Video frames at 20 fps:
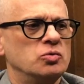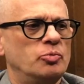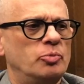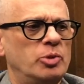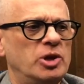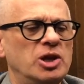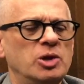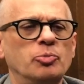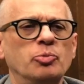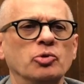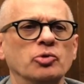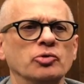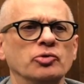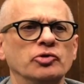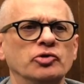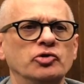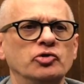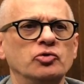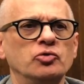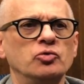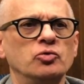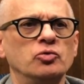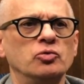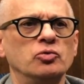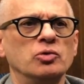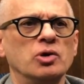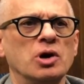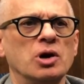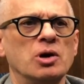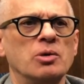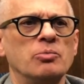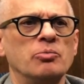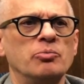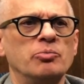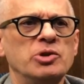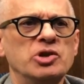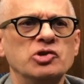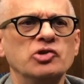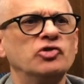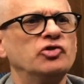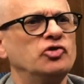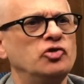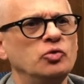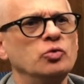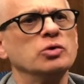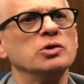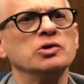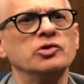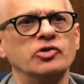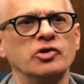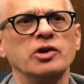people to be the stewards